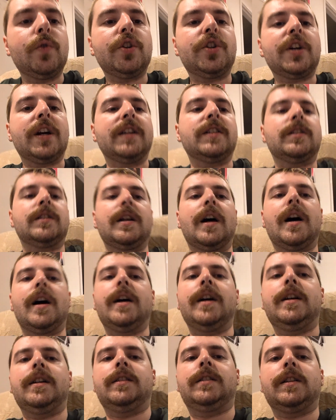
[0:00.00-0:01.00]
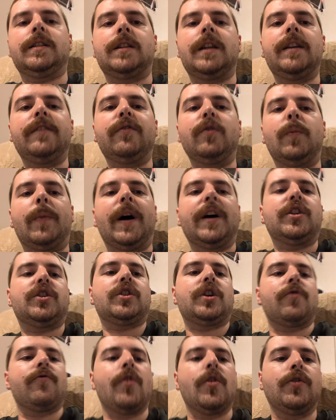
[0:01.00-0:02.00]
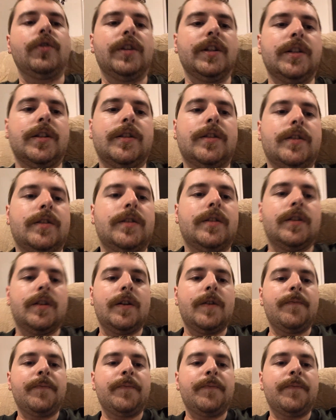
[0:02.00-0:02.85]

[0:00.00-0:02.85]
chastised as evil by Charondas.